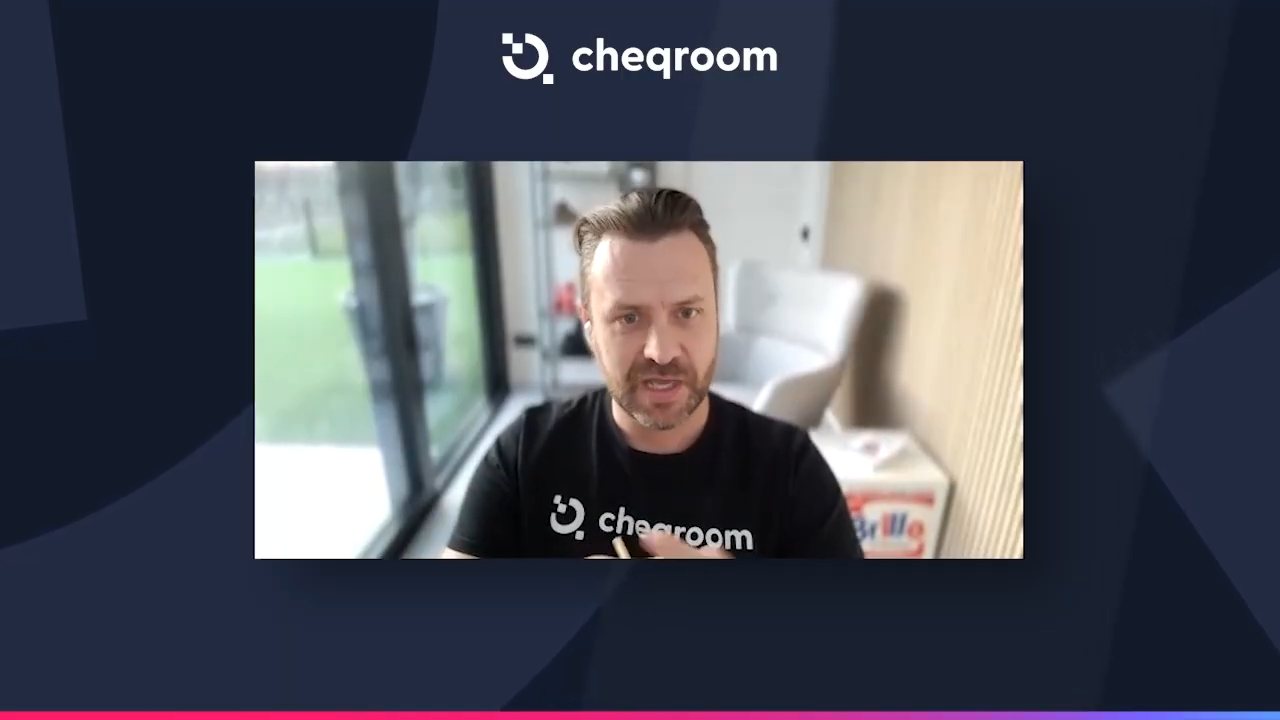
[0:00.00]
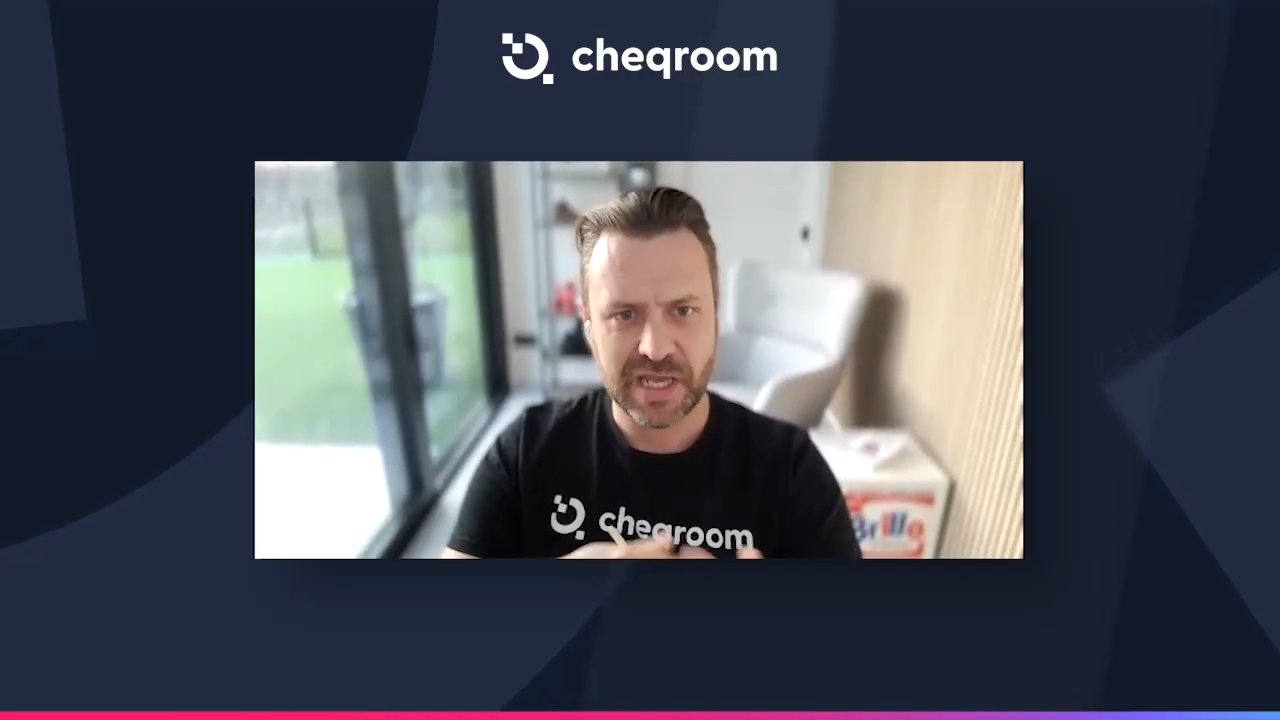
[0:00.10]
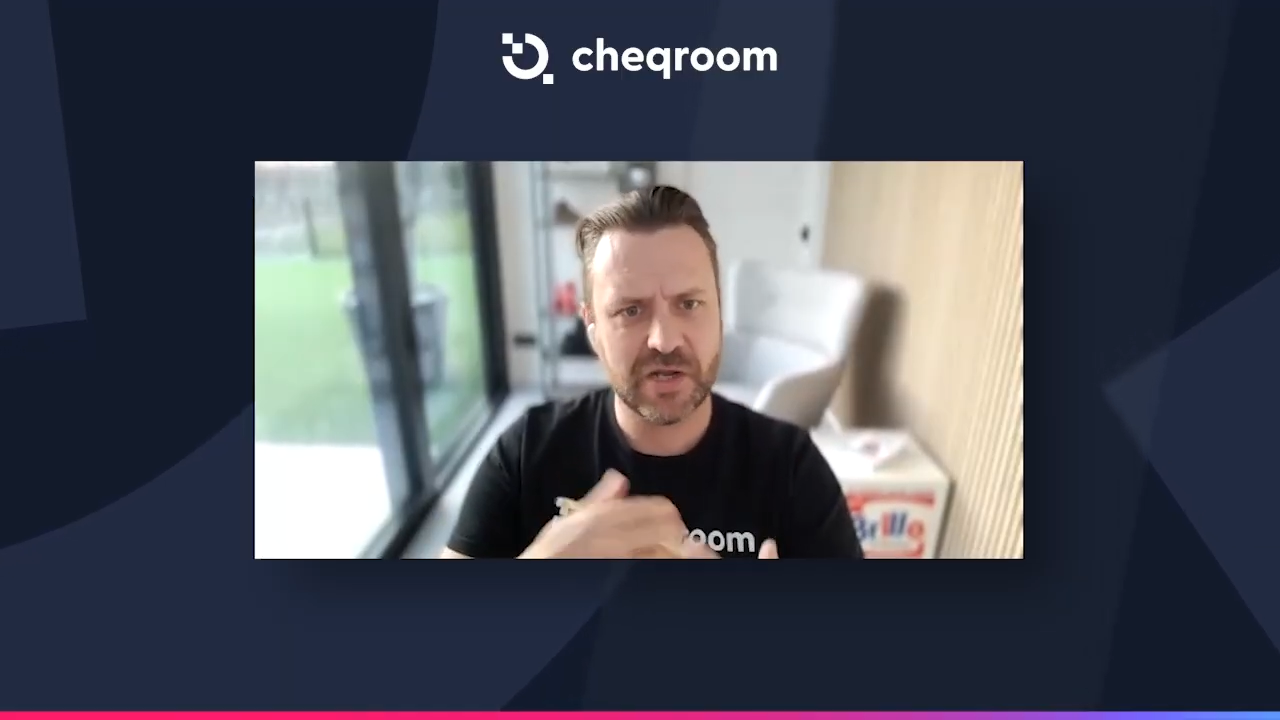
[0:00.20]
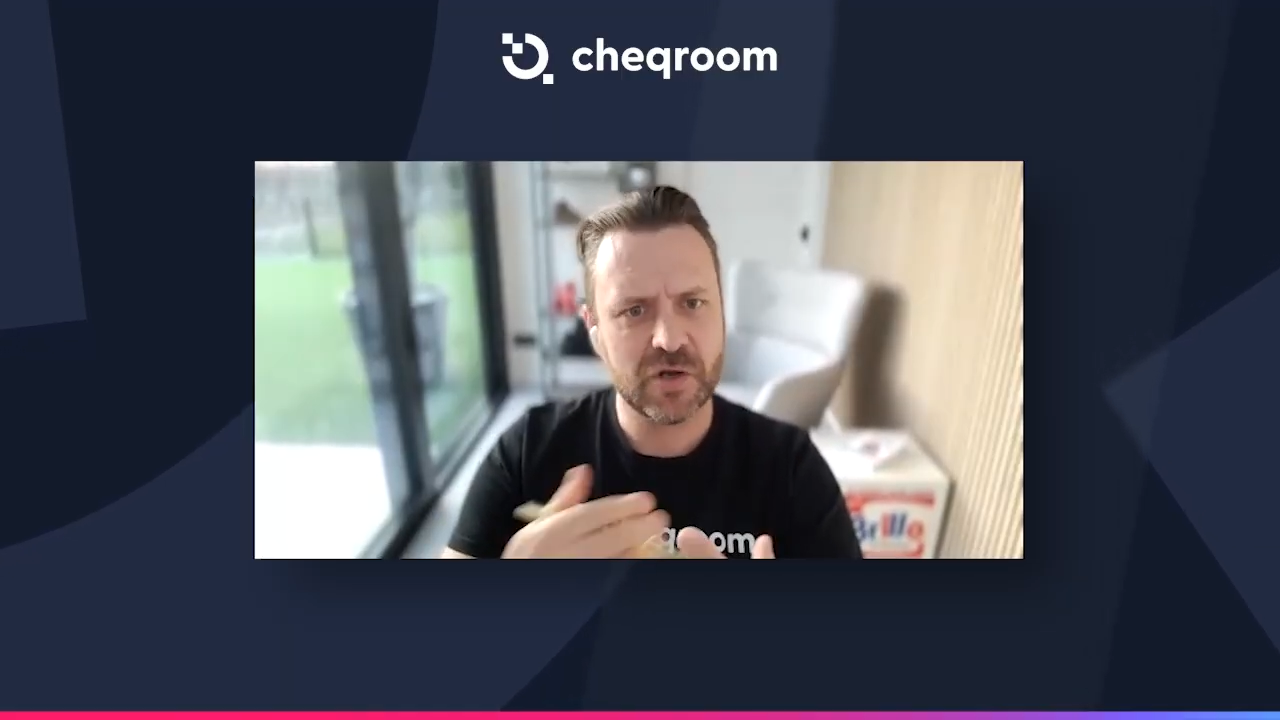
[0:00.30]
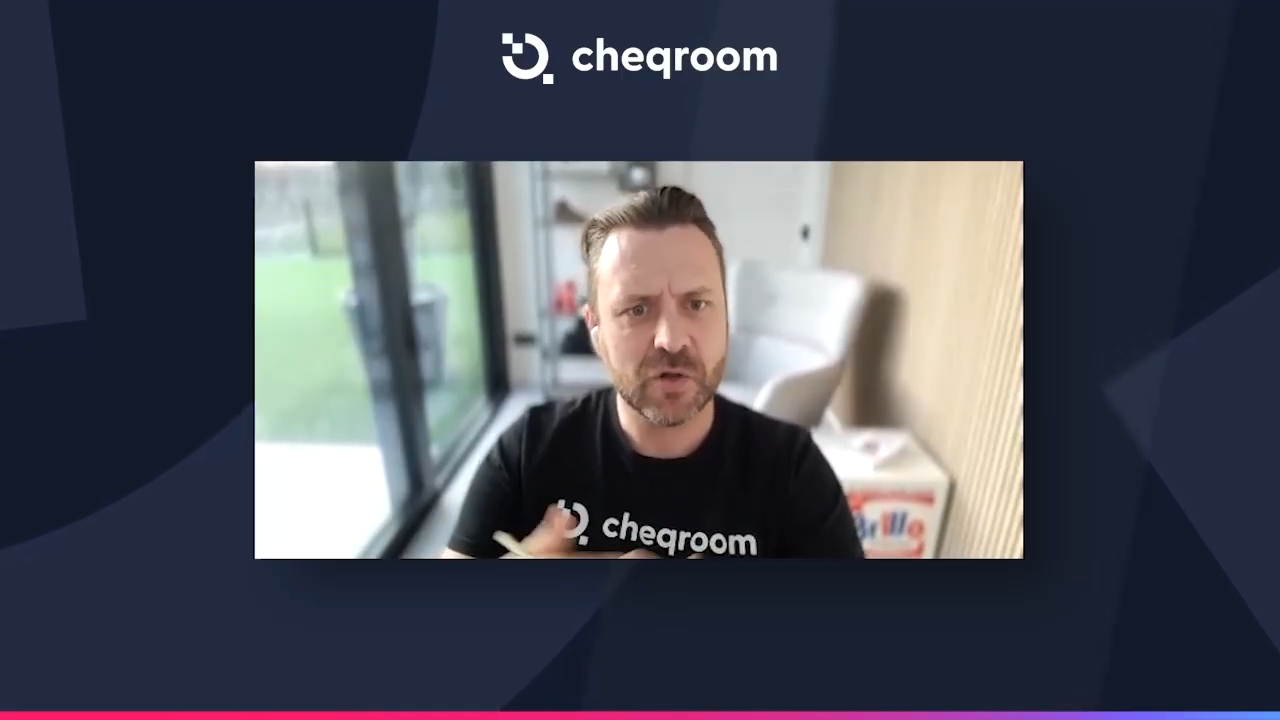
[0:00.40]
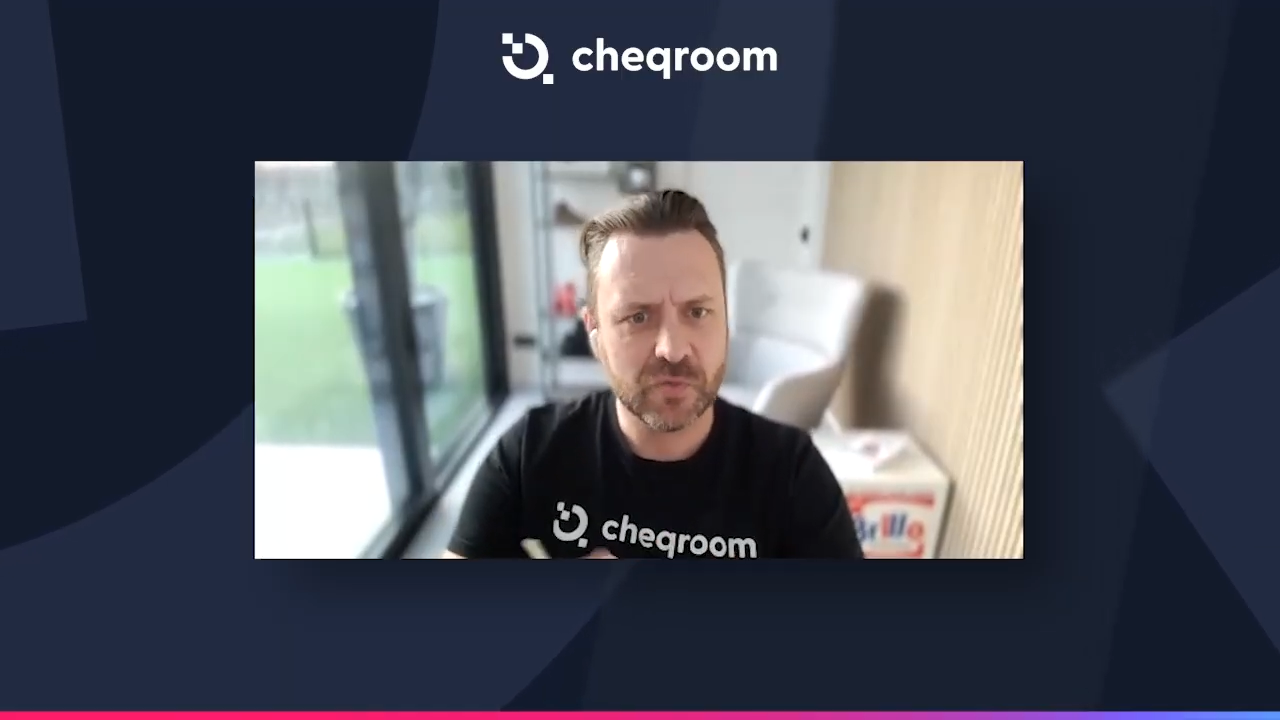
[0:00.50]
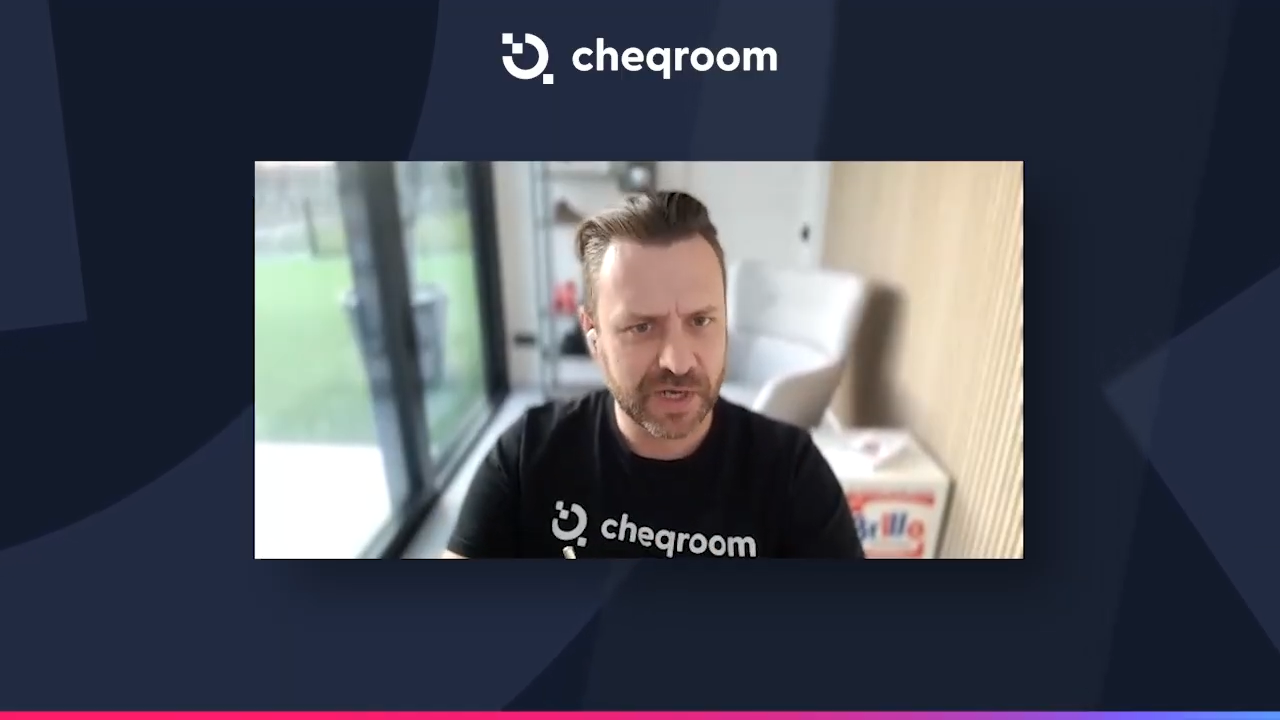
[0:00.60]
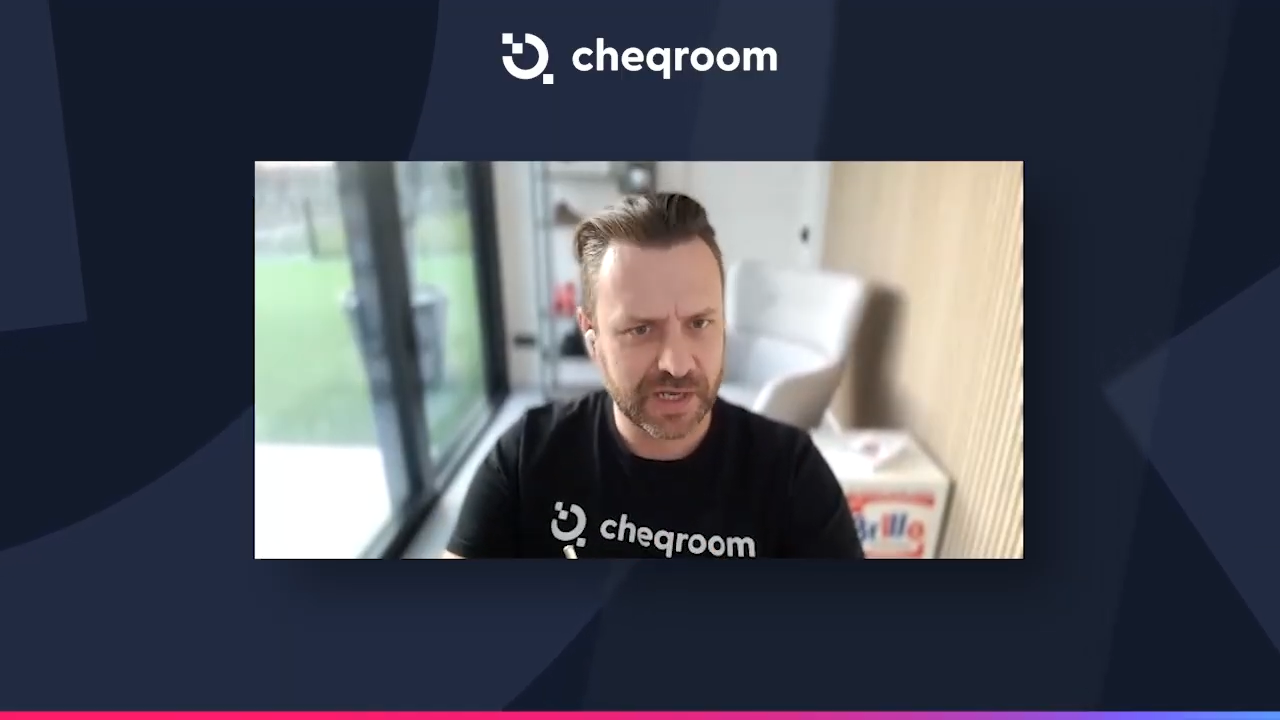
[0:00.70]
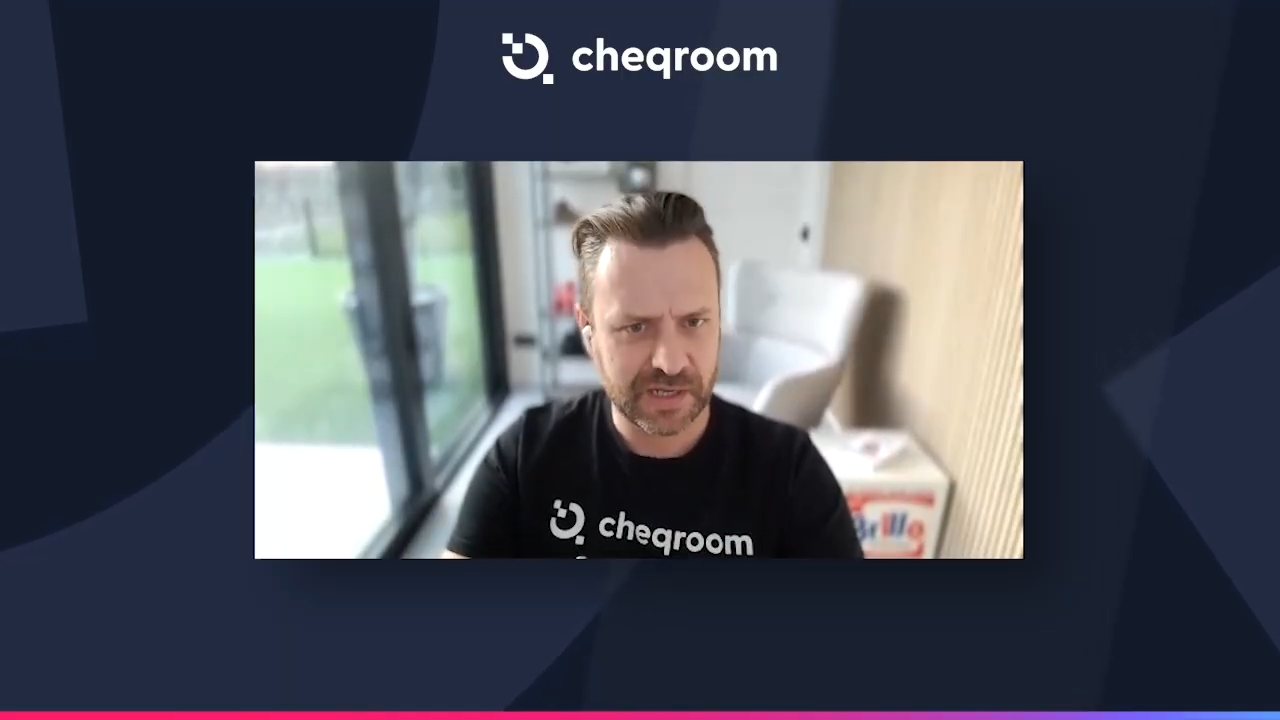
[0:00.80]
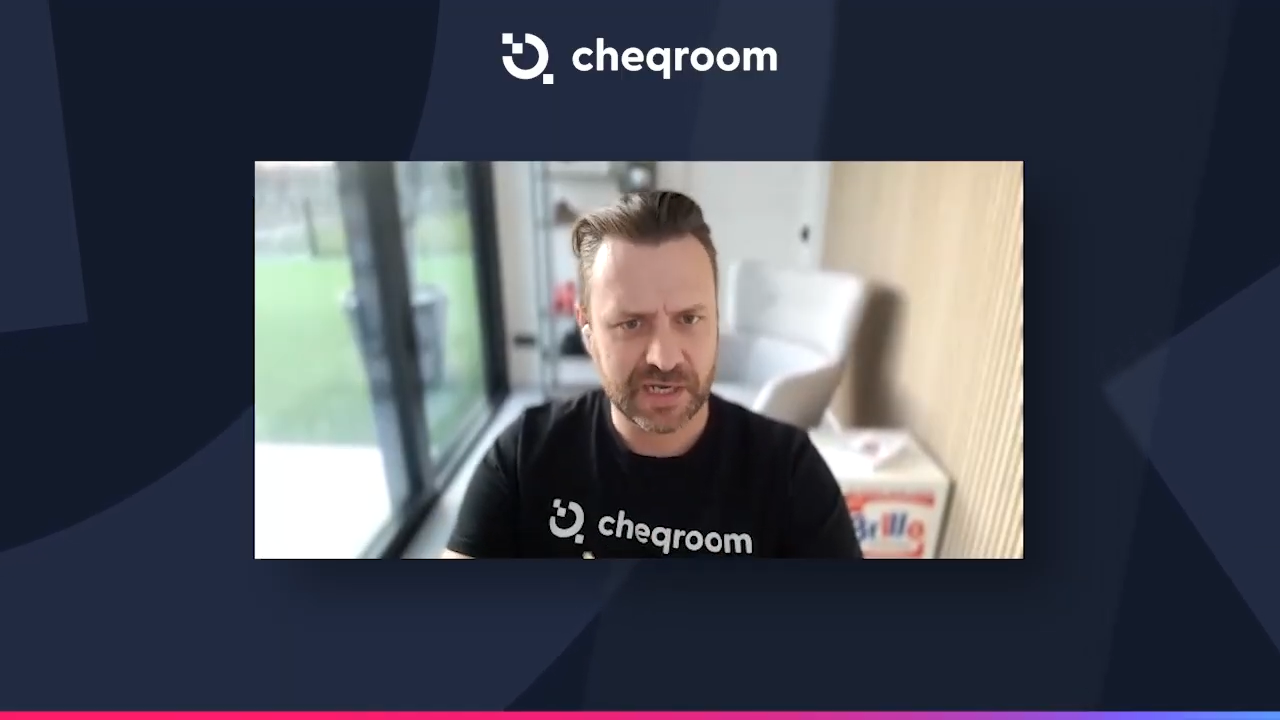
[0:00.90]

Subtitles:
in an old way.